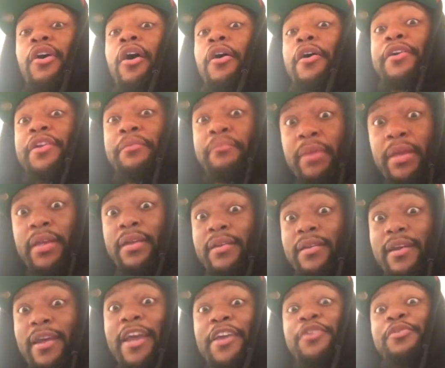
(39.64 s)
talking to
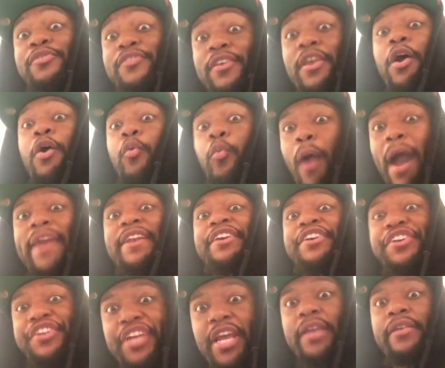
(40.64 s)
me and you sound white
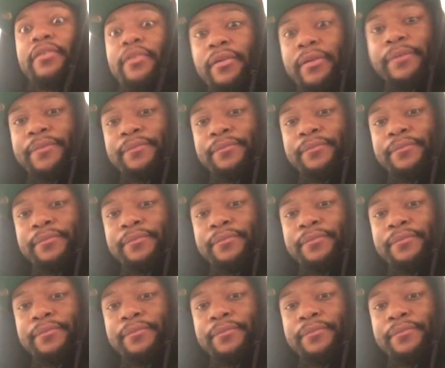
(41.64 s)
as shit.